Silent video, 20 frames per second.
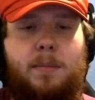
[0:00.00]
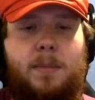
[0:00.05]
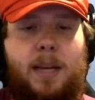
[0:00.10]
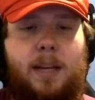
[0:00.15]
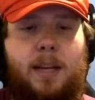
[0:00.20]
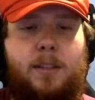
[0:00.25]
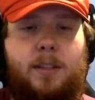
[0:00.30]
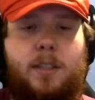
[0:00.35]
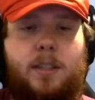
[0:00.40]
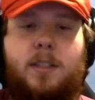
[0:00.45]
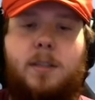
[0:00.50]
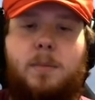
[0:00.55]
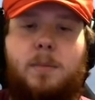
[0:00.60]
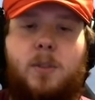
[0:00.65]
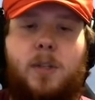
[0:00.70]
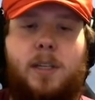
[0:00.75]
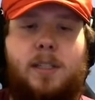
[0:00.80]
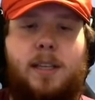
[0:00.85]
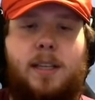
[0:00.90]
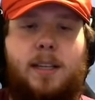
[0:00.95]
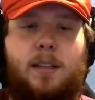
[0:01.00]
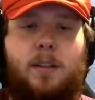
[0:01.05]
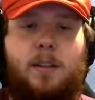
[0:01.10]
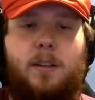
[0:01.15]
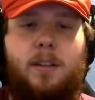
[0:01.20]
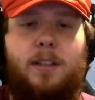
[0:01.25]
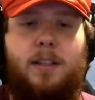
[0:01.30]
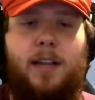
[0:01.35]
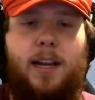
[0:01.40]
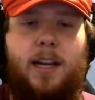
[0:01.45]
Actually, some tricks I
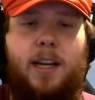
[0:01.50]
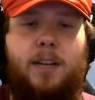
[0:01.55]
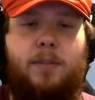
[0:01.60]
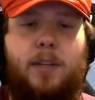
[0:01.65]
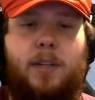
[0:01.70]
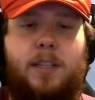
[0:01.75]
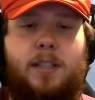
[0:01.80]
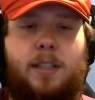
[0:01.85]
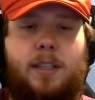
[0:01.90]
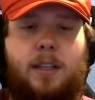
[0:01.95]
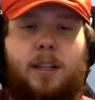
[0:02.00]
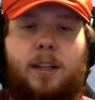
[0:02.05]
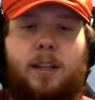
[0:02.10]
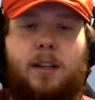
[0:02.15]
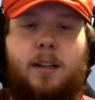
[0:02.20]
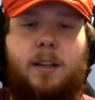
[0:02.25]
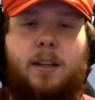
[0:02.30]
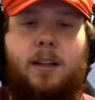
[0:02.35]
learned kind of recently.